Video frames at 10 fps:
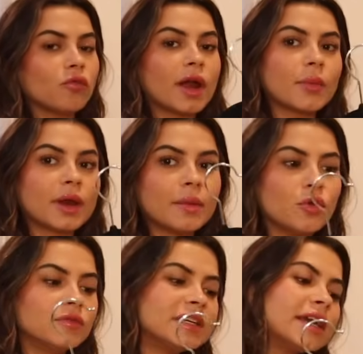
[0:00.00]
right when I
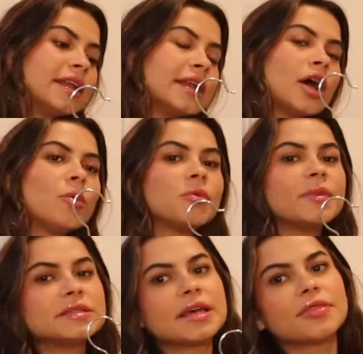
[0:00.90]
moved in and helped
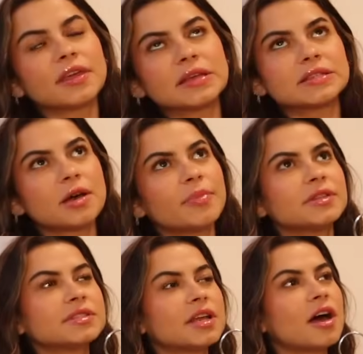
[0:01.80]
me set things up
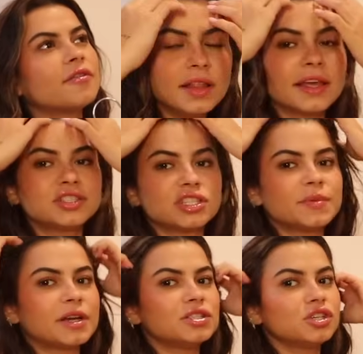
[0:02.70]
and stuff. Like, just
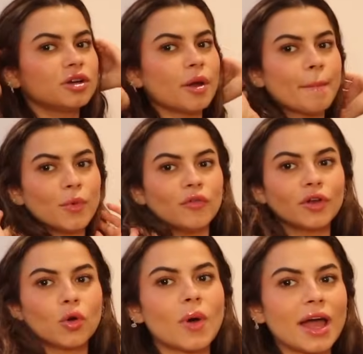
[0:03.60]
because you're
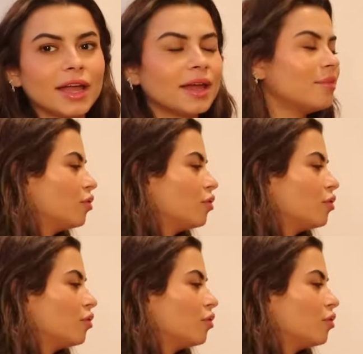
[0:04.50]
moving away and